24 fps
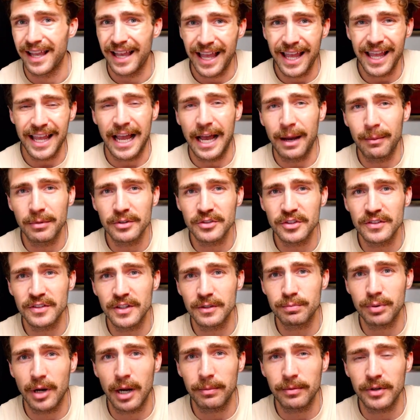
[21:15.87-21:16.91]
hey, how much is this
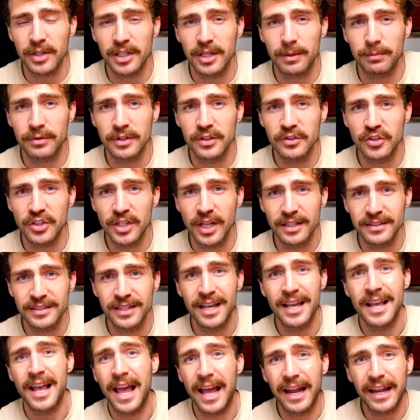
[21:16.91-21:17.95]
property going to appreciate,
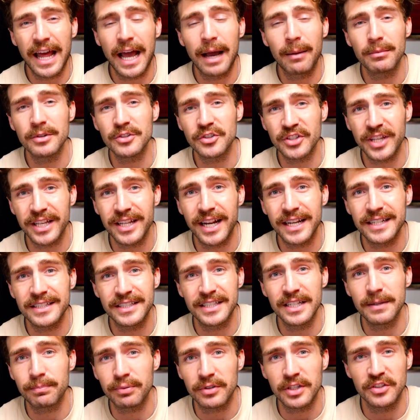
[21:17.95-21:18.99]
and how much can I
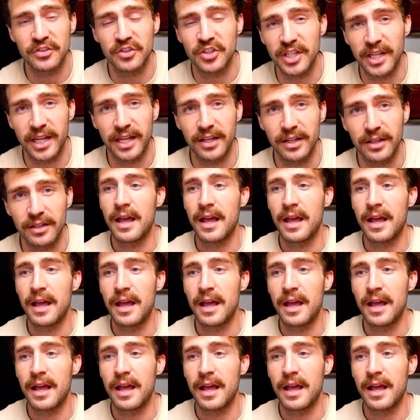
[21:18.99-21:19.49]
depreciate it?